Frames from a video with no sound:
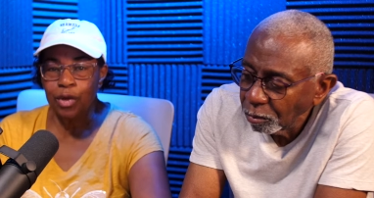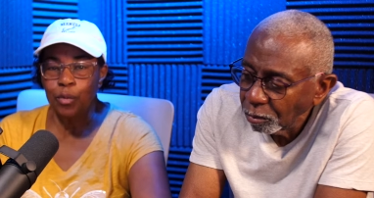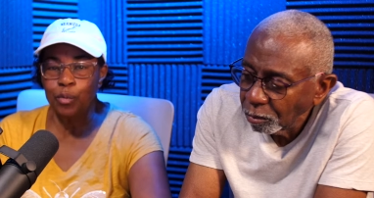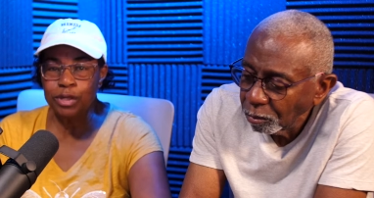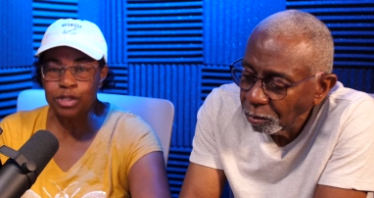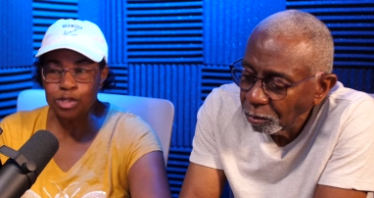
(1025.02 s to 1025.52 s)

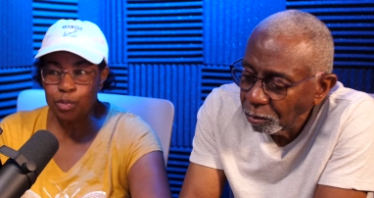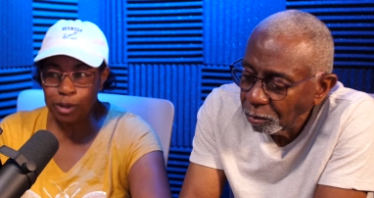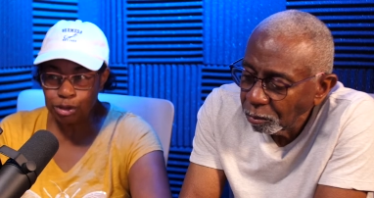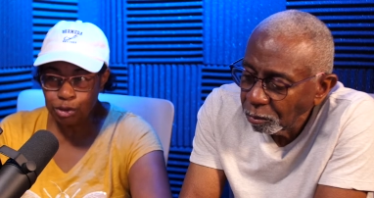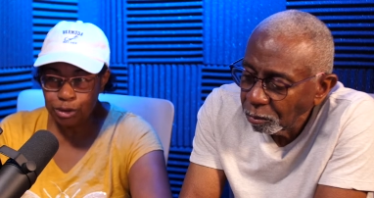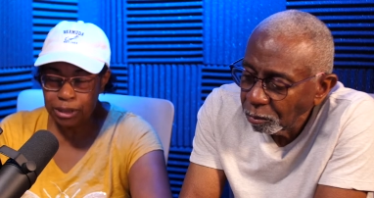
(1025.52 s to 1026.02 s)
Speaker 1: which is
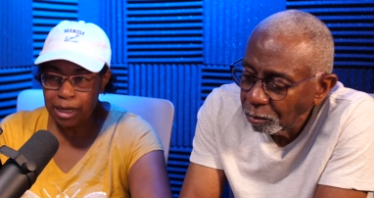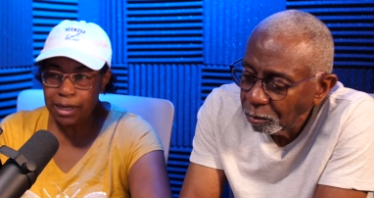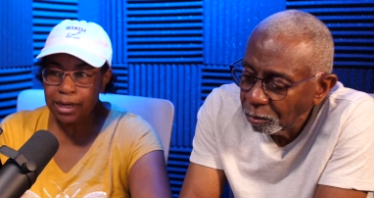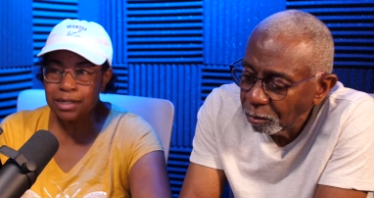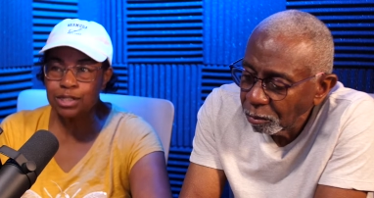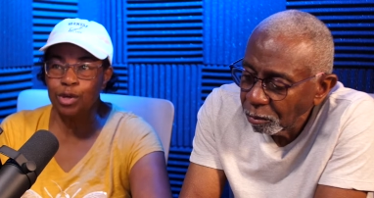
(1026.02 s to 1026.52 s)
what you did.
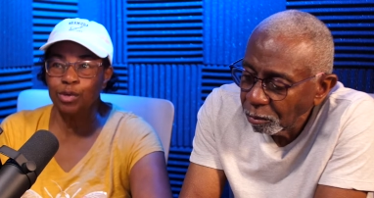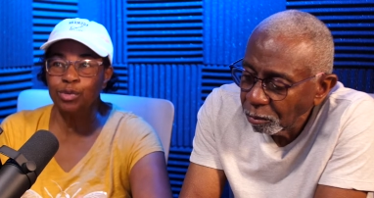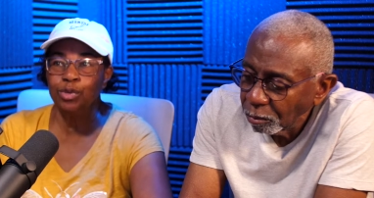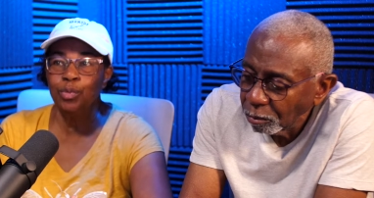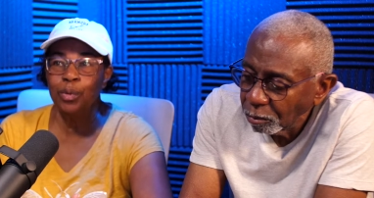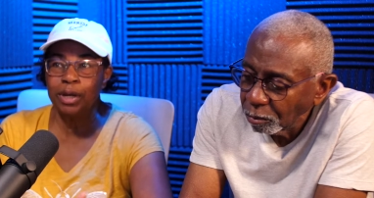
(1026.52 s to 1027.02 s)
And so
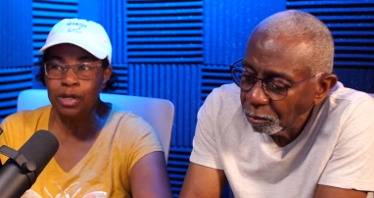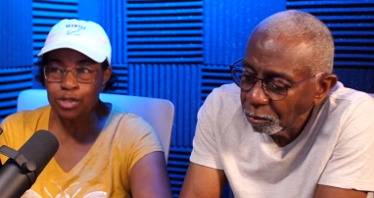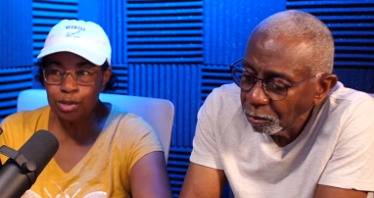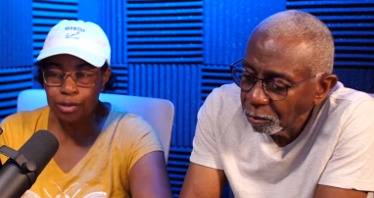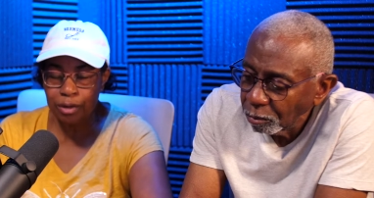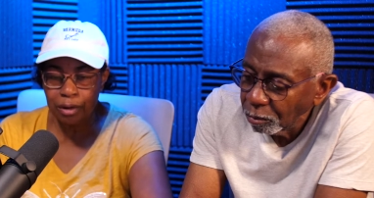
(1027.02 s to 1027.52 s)
you went
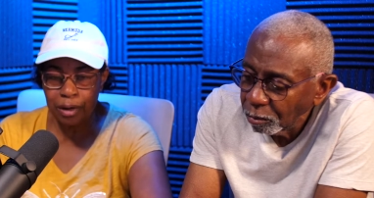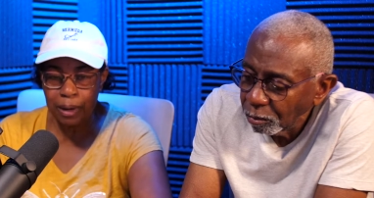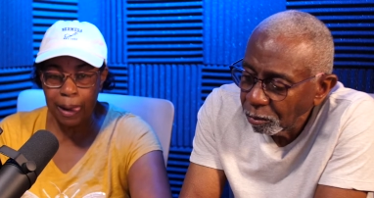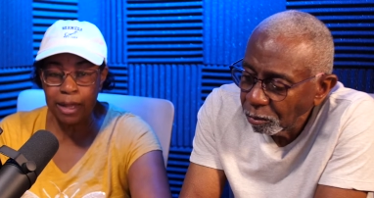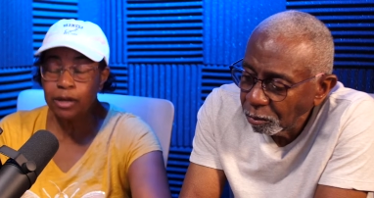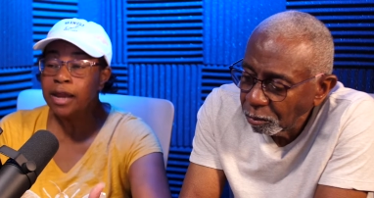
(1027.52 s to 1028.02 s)
into law,
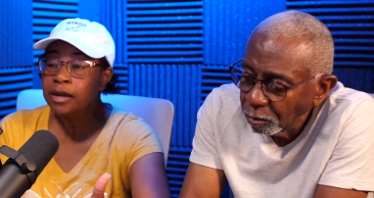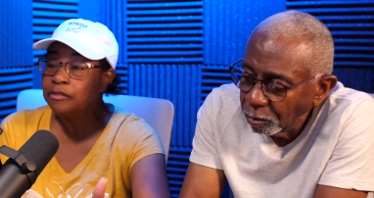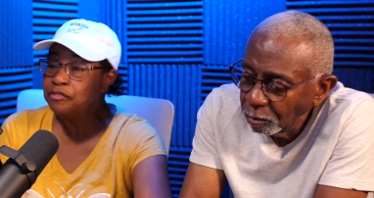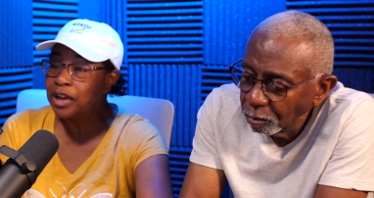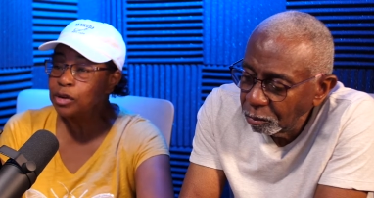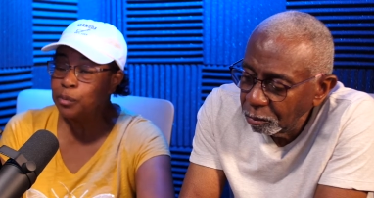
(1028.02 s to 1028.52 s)
and, and in
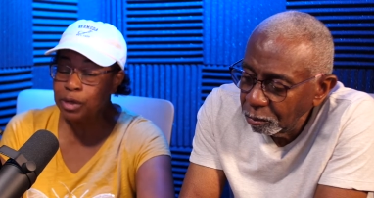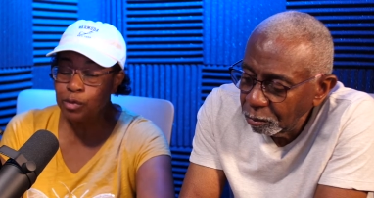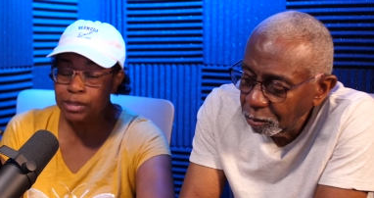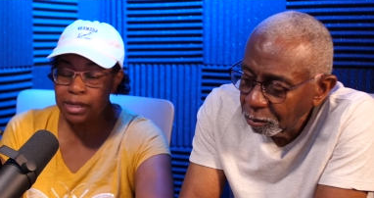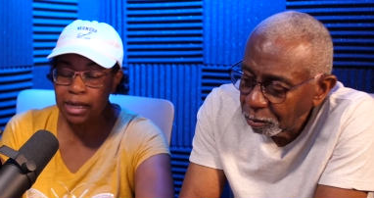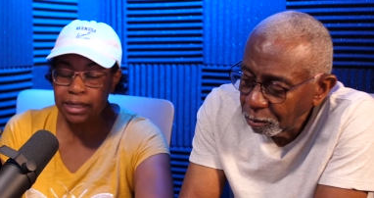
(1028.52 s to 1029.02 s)
fact, when you
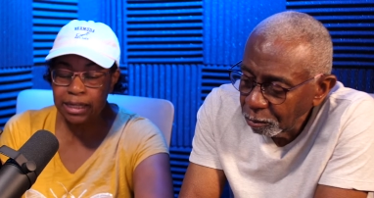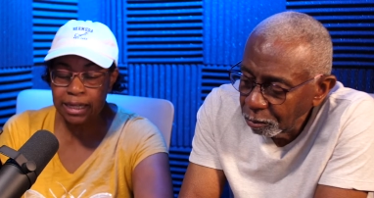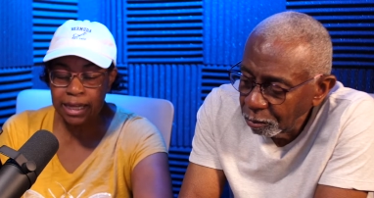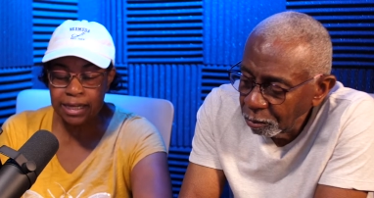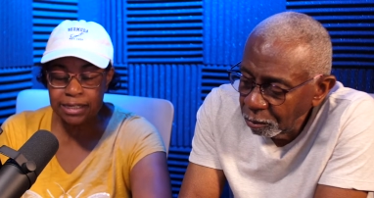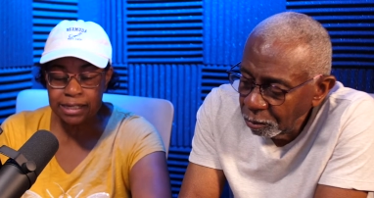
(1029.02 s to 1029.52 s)
were telling the
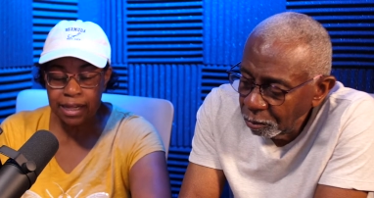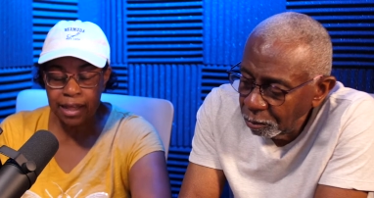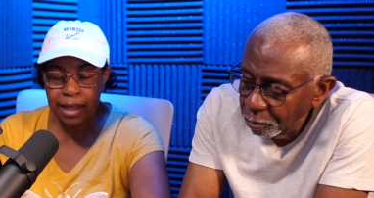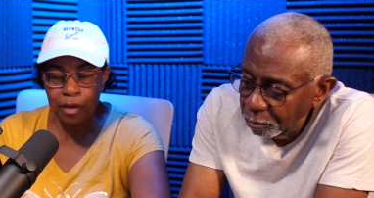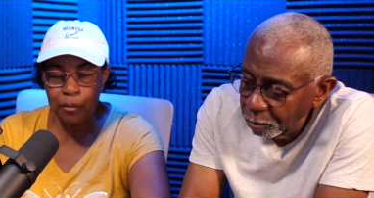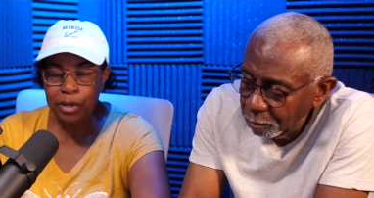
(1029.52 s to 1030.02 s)
kids,
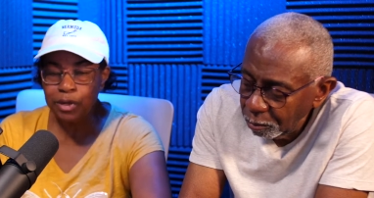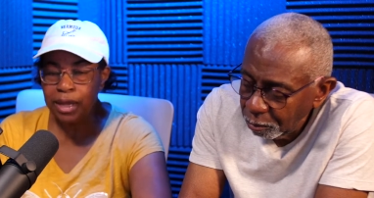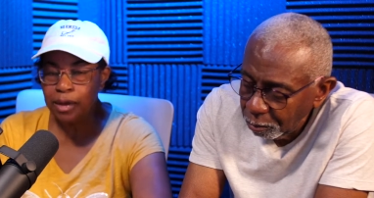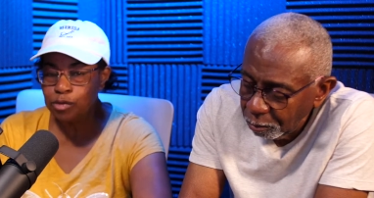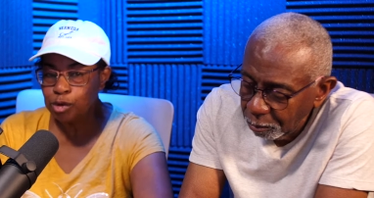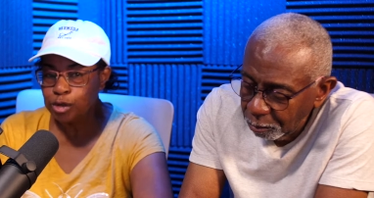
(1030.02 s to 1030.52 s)
when you
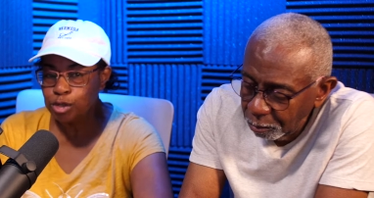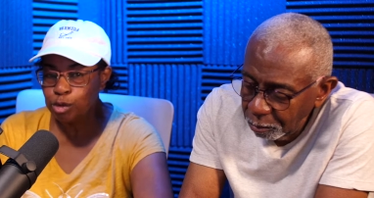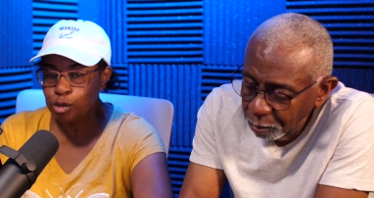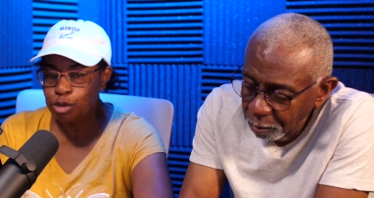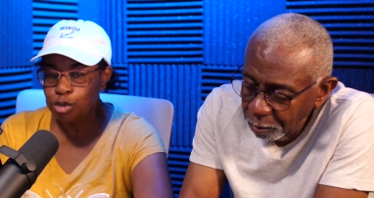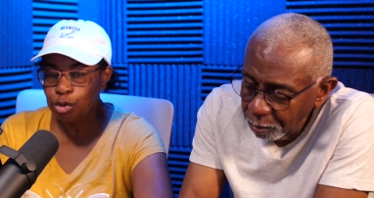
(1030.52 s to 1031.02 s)
came to our
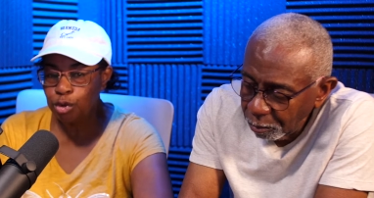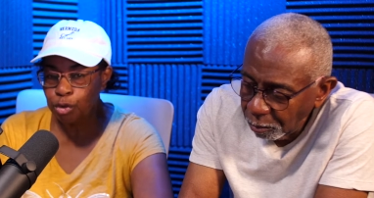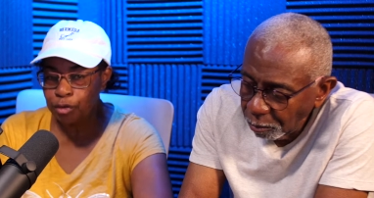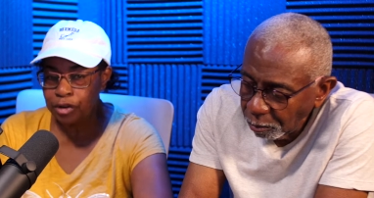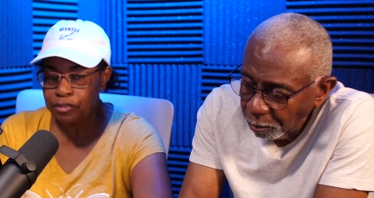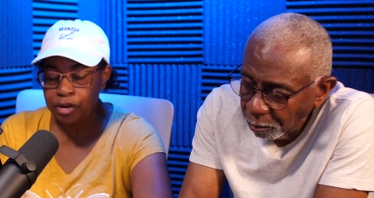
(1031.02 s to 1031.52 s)
school to do
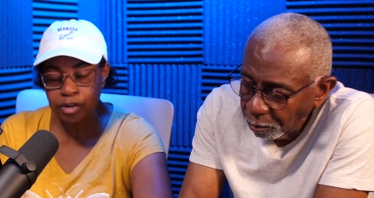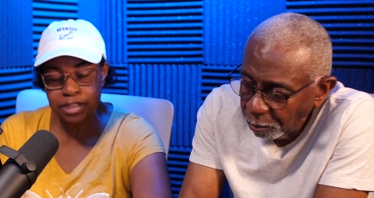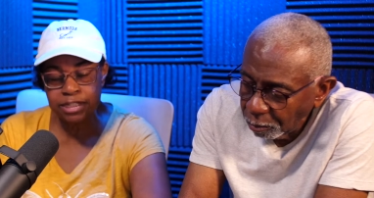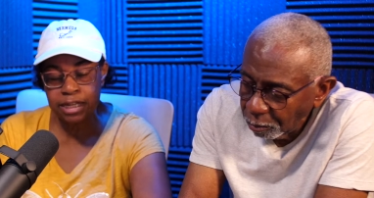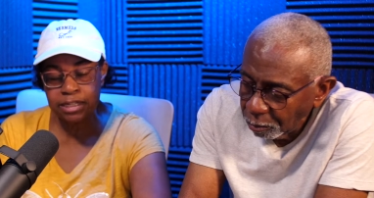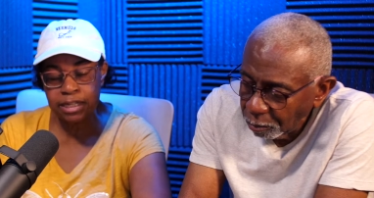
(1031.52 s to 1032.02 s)
career fair, you
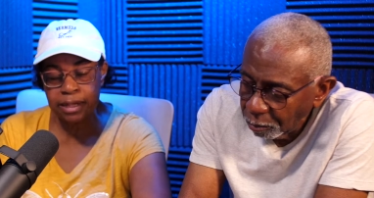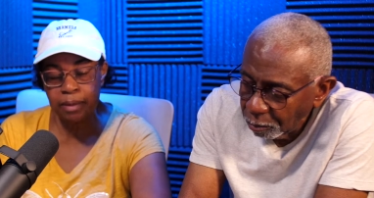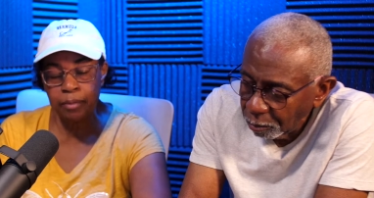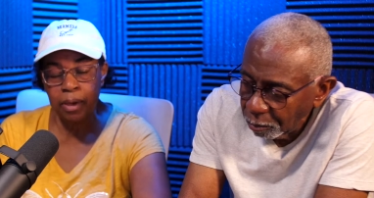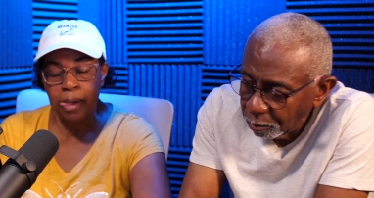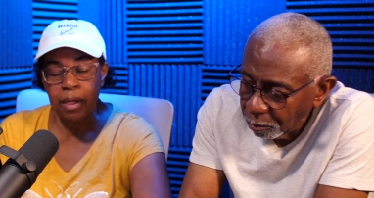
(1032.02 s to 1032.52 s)
said to them,